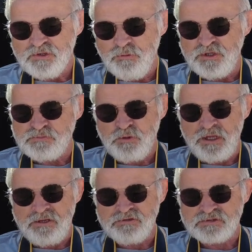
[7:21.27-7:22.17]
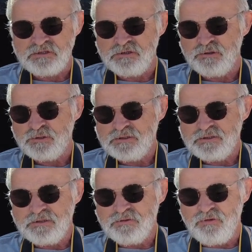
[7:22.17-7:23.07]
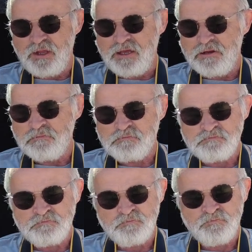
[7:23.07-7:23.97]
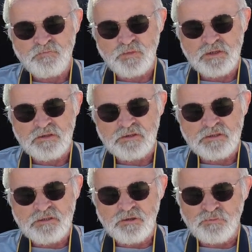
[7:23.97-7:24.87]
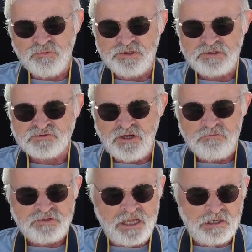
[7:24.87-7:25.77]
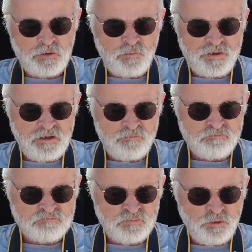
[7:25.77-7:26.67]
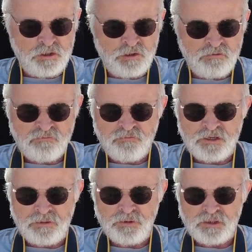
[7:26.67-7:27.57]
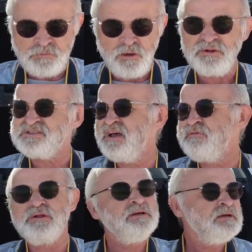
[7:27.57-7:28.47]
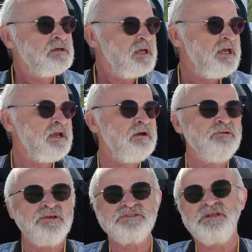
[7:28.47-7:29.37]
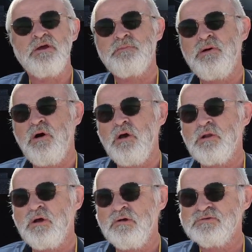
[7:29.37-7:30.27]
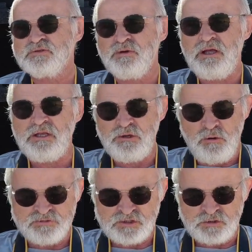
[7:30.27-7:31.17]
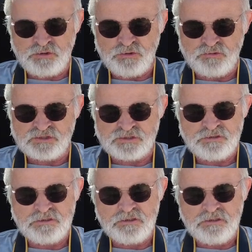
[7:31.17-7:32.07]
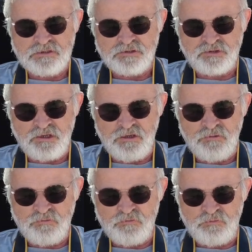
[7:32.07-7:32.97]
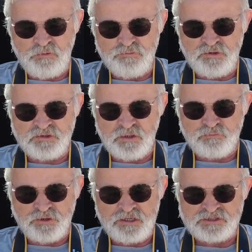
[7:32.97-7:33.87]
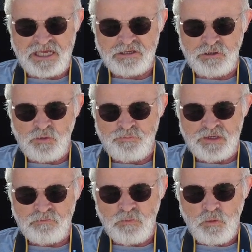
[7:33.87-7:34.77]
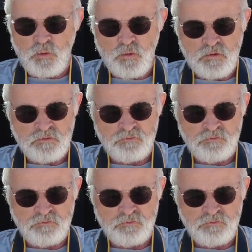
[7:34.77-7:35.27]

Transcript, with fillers: So we just put that into there bring the drone down a little bit. I'm 99 feet up at the moment. There's nothing here. There's no pylons or any obstacles. So I'm just going to bring it down a little bit more.